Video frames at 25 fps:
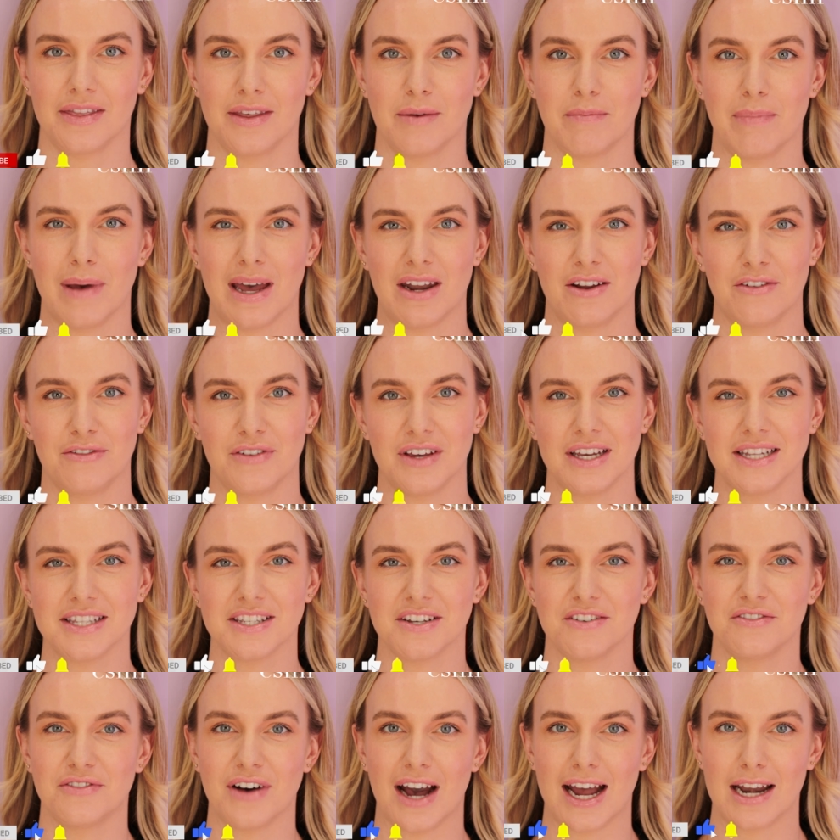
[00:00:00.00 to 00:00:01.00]
Benefits
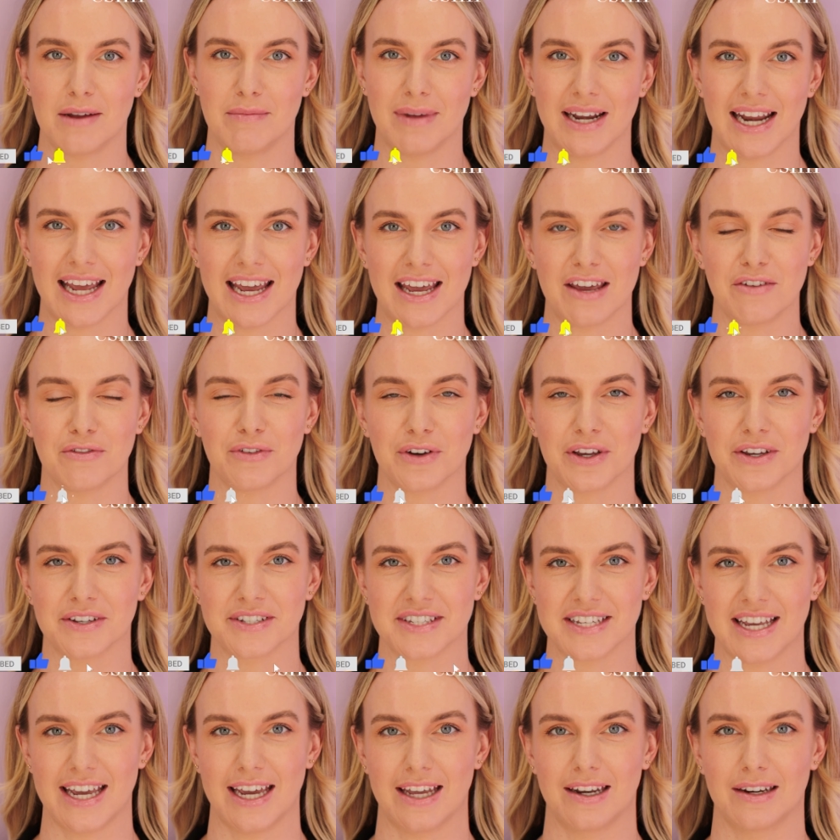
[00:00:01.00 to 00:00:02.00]
of vitamin E for your
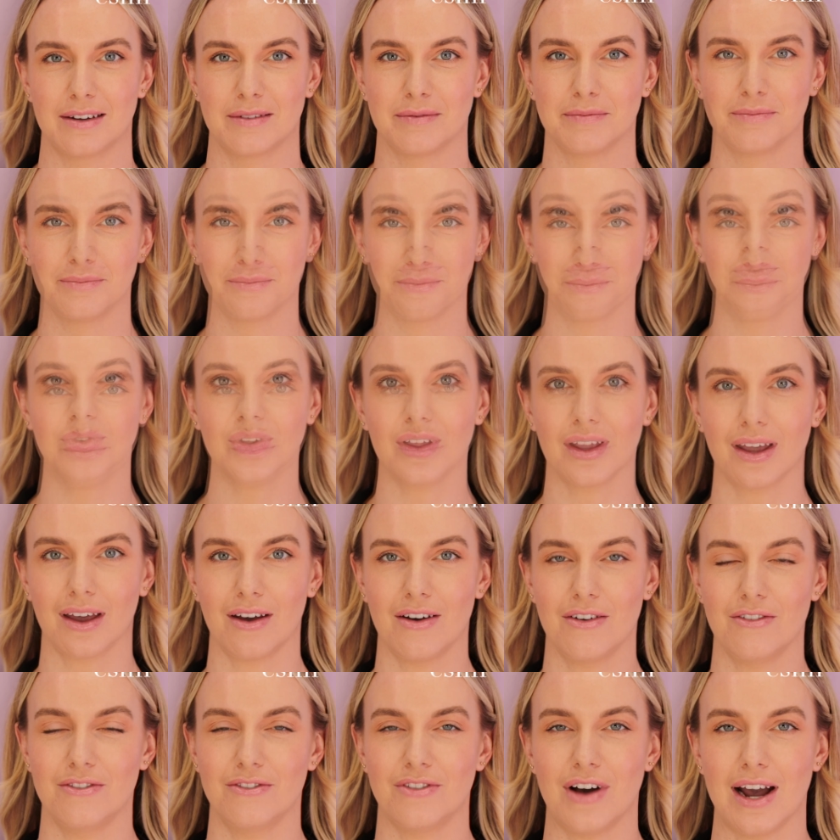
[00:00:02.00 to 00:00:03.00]
skin.
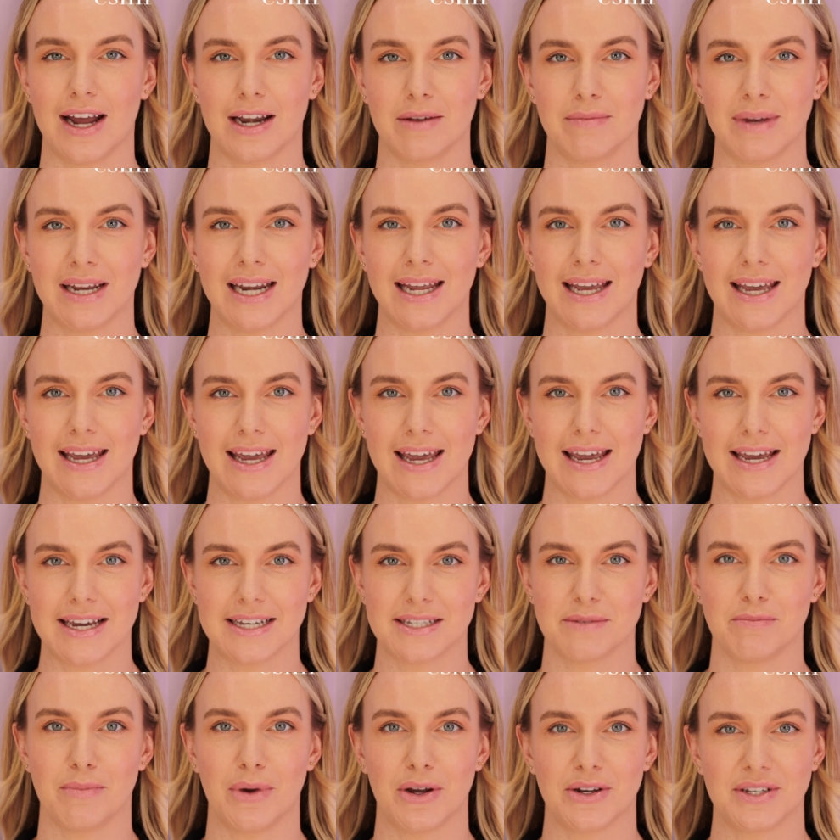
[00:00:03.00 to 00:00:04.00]
Vitamin E
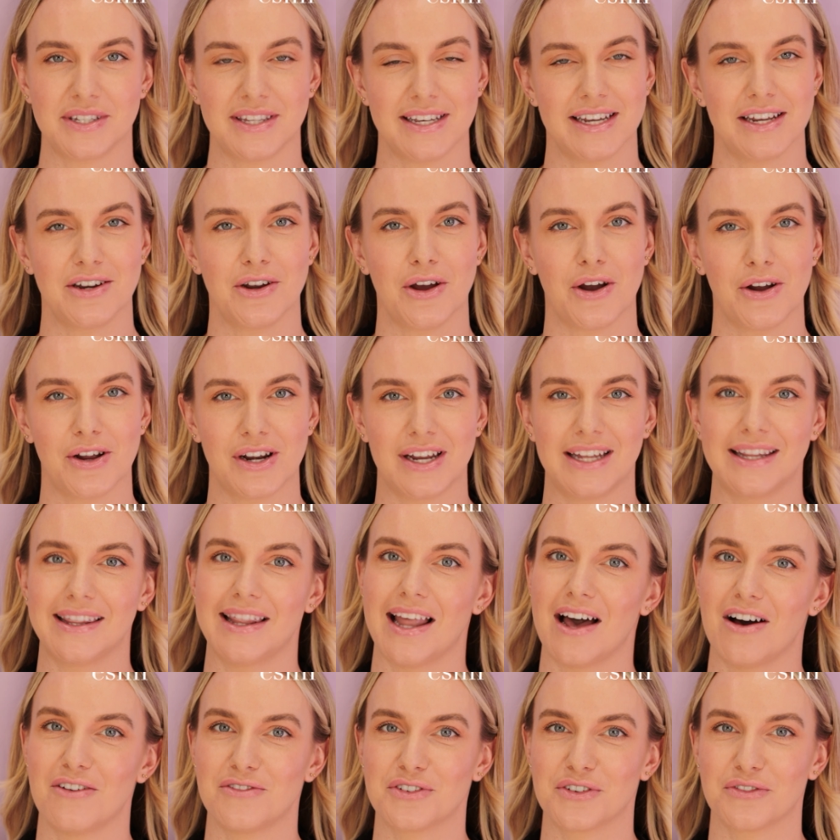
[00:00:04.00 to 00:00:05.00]
is mostly known and
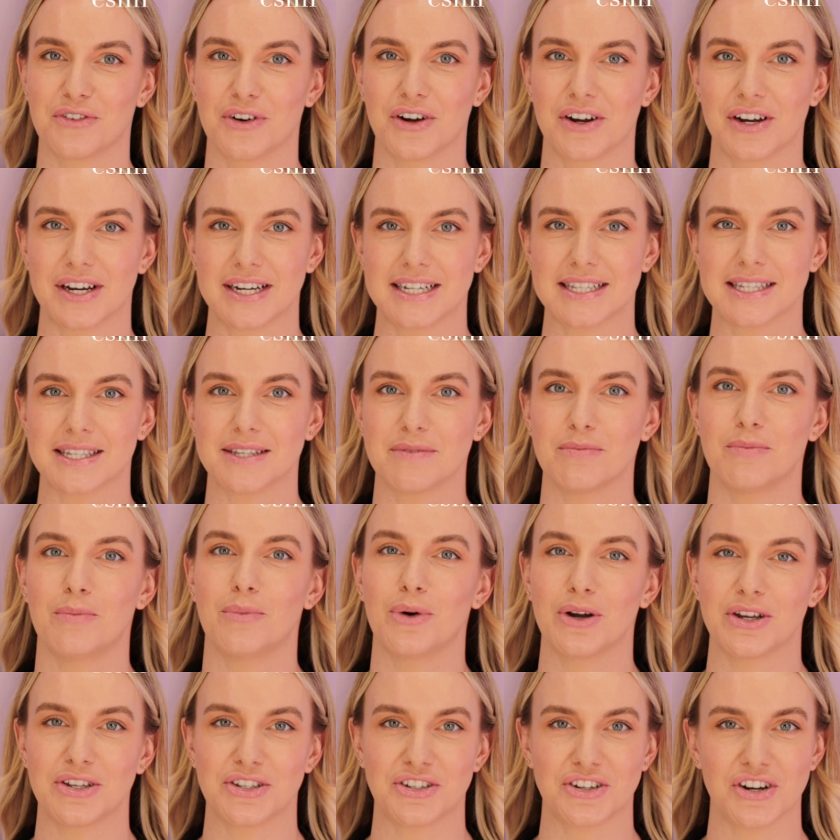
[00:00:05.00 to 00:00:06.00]
loved for its
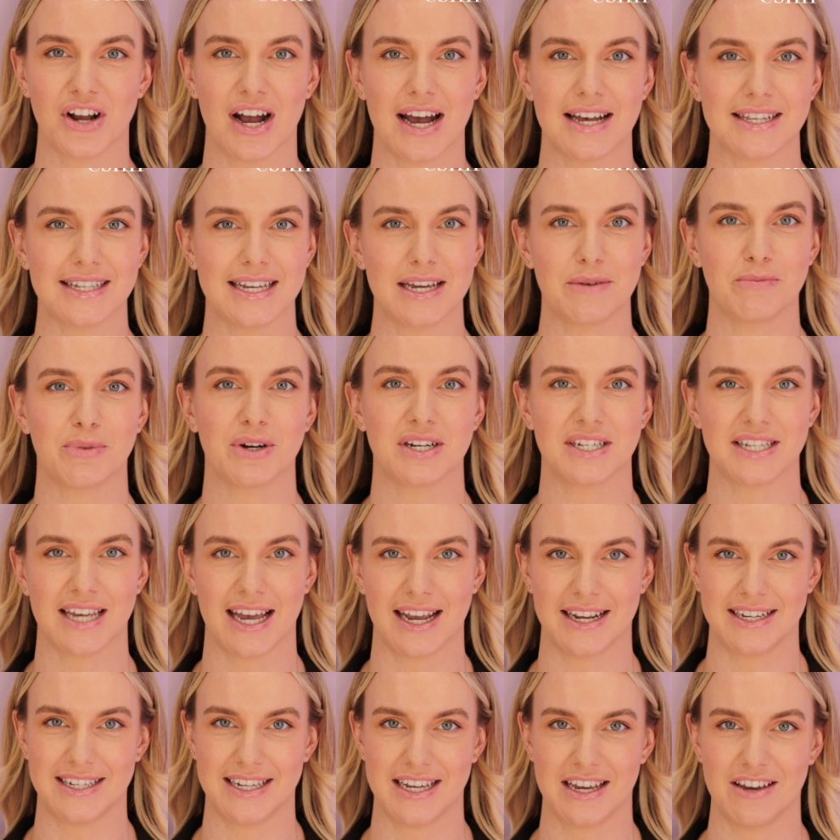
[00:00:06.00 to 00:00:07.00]
moisturising,
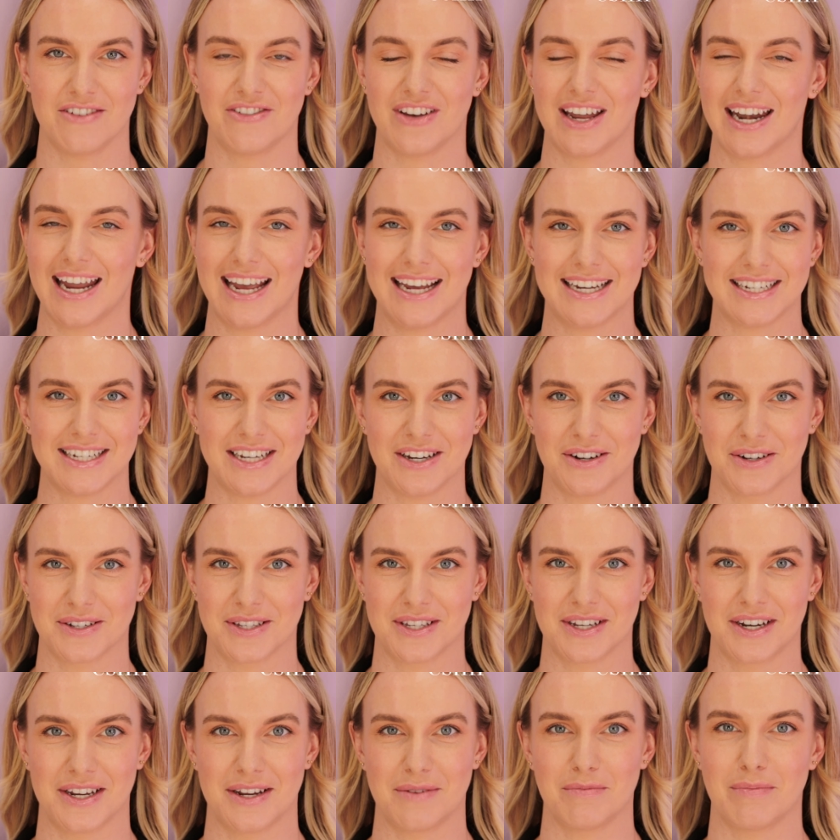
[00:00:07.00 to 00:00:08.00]
protective and
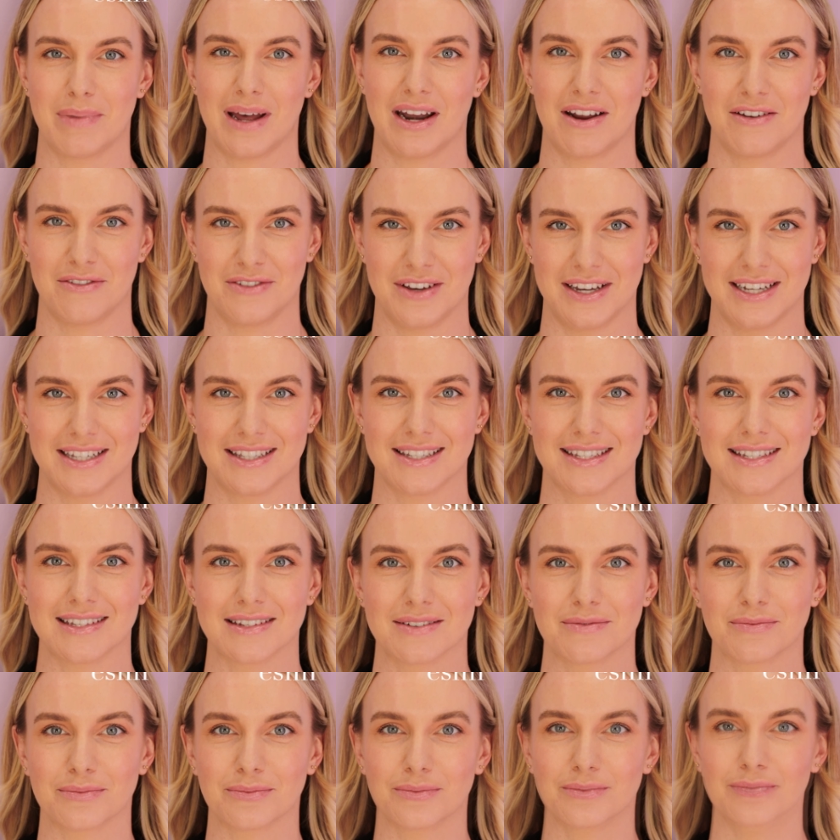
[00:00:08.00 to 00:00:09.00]
antioxidant benefits.
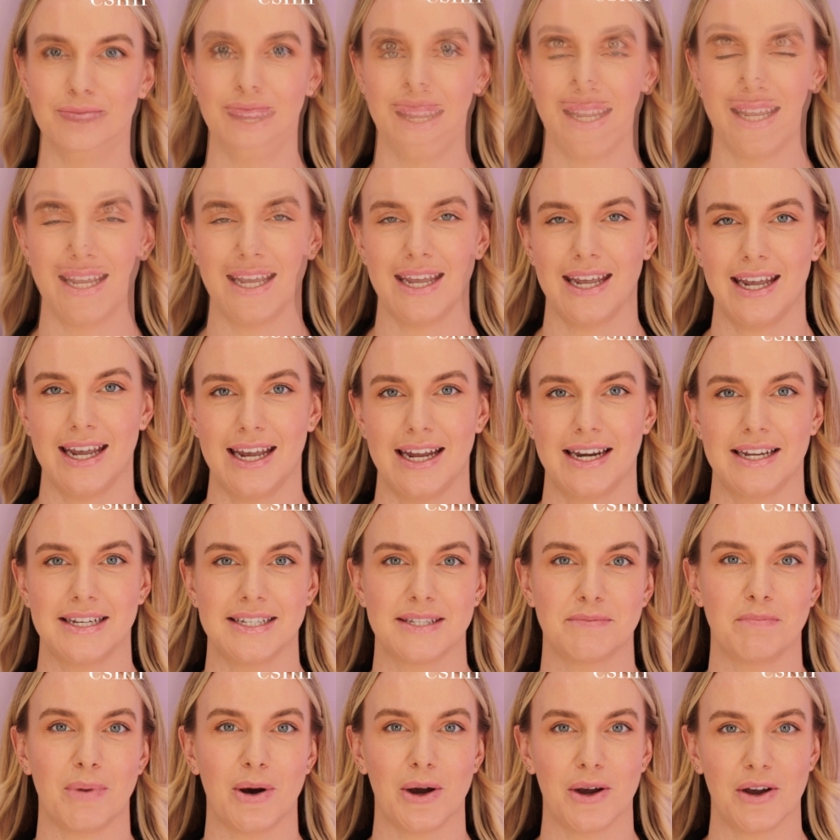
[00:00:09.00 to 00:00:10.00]
It
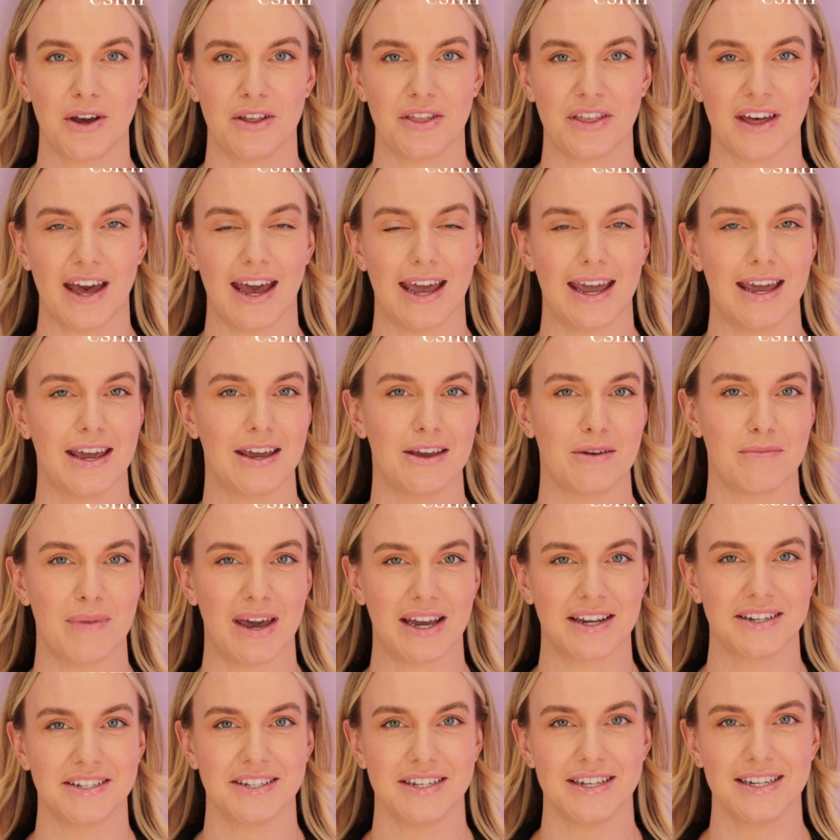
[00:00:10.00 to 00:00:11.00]
is both a
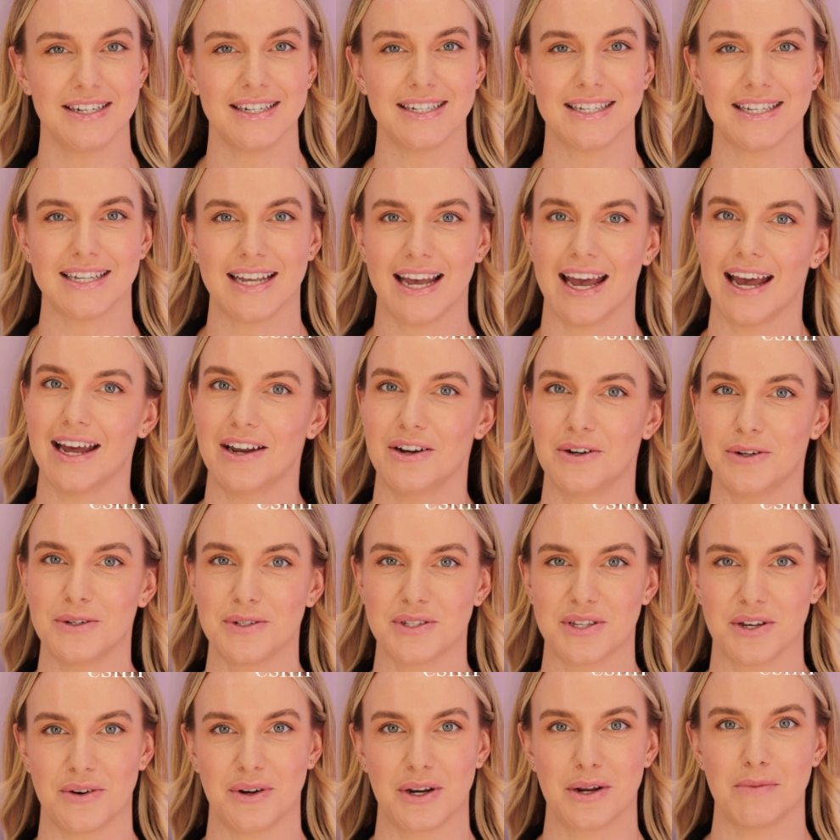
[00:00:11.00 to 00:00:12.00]
humectant and
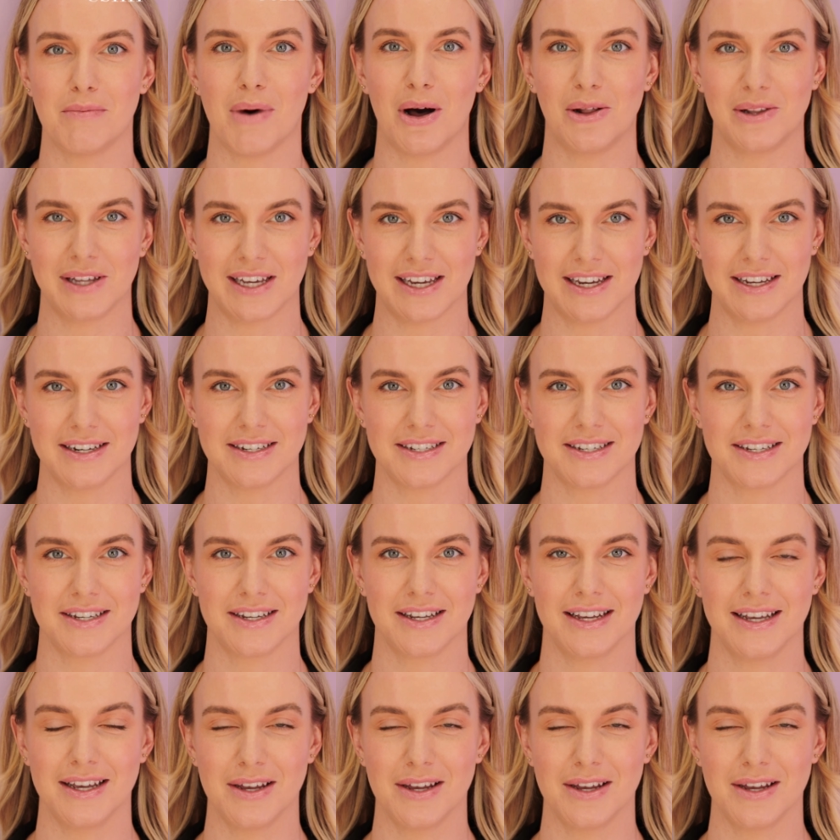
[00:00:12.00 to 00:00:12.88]
also an emollient.